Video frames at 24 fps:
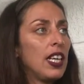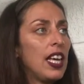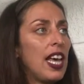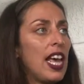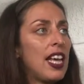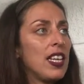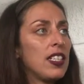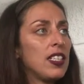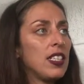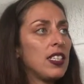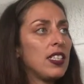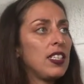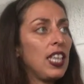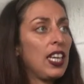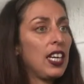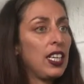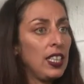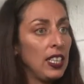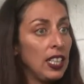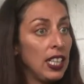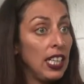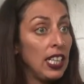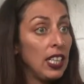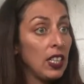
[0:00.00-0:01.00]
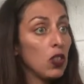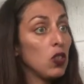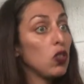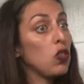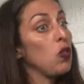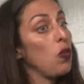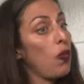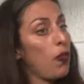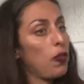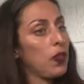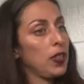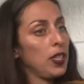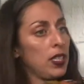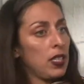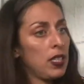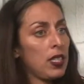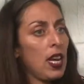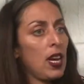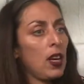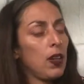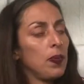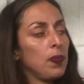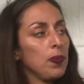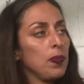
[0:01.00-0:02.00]
as a technique to
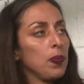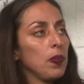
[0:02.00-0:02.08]
freestyle.